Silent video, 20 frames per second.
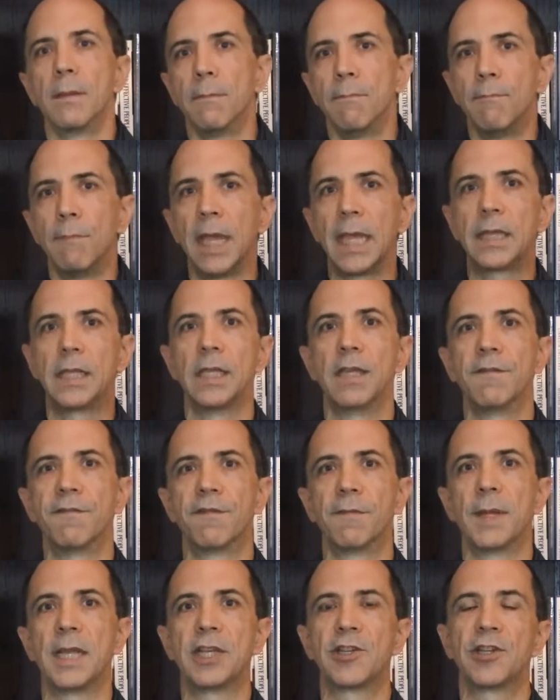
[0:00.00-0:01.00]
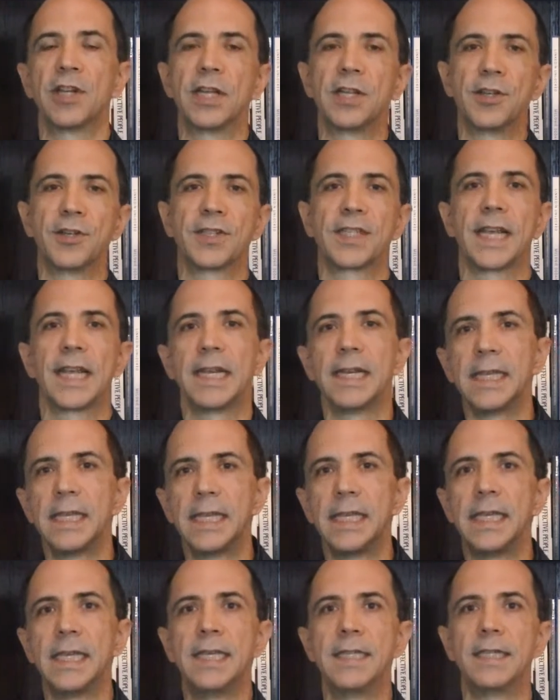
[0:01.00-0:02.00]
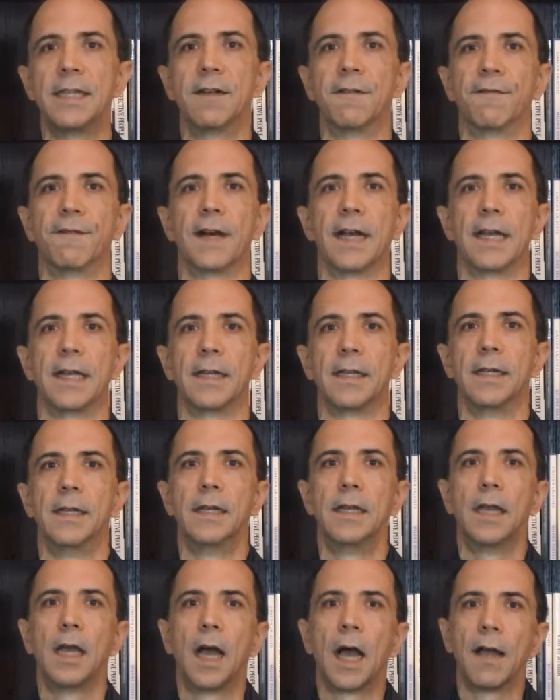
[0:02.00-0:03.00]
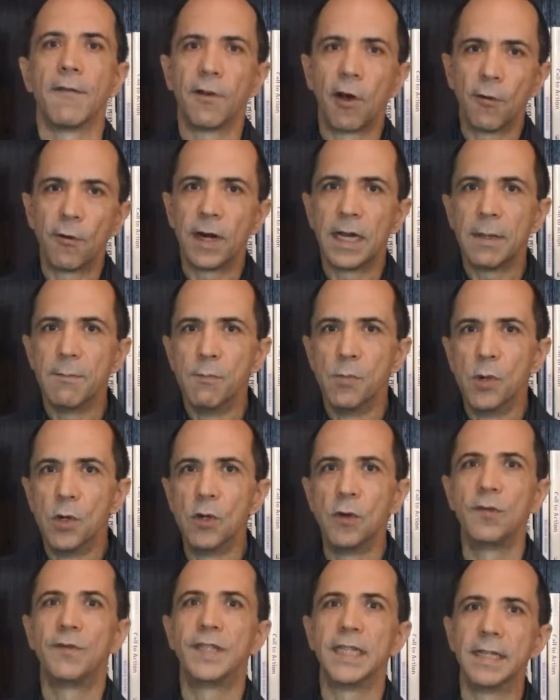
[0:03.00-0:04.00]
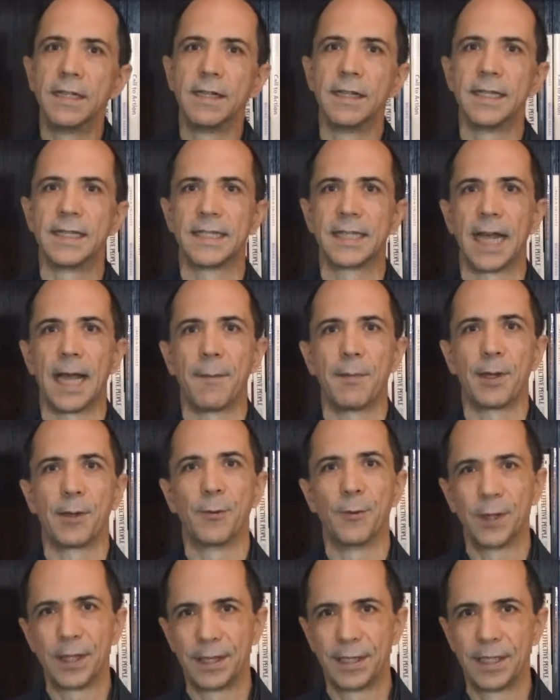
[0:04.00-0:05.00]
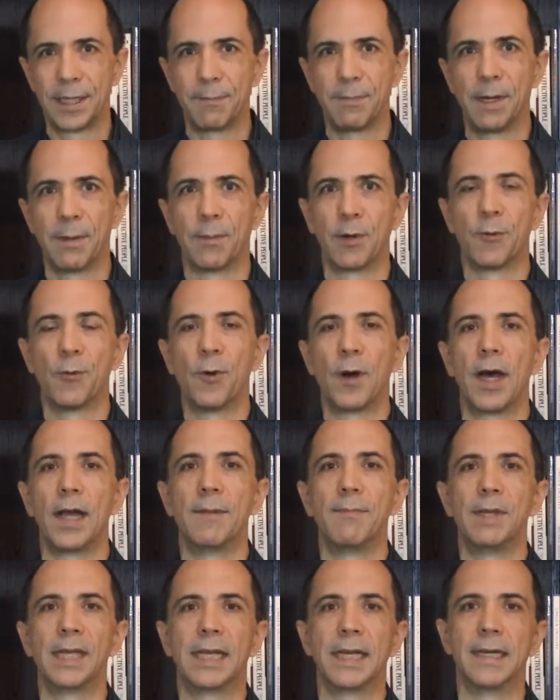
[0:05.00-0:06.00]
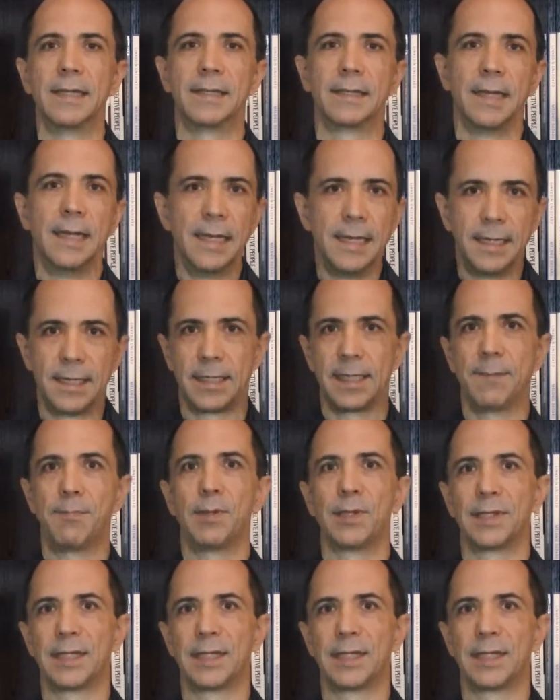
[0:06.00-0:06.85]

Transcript: make the information on your site easy to find. I've already moved into this topic with tip number 1 because simple